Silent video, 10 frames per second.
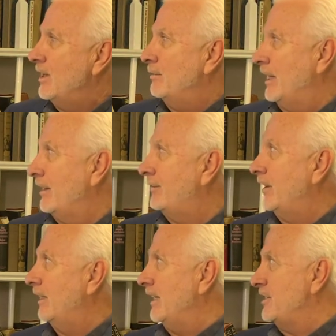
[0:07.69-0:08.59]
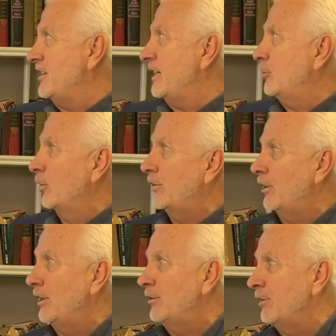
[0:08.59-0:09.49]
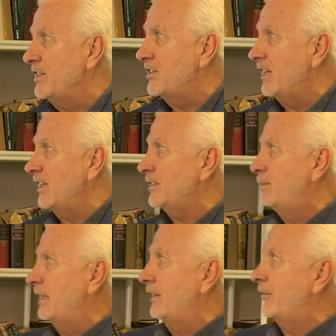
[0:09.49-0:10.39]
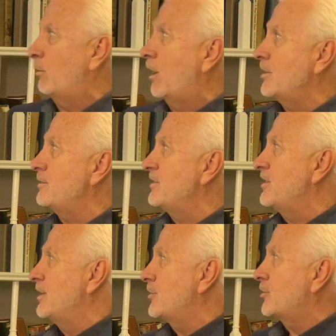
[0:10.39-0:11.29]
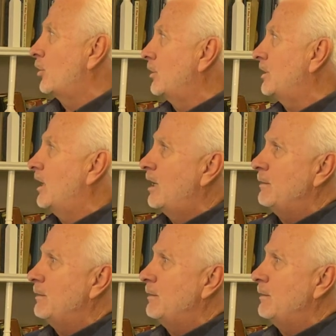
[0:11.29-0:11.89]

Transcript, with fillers: But if Ezekiel 33:6, but if the watchman see the sword come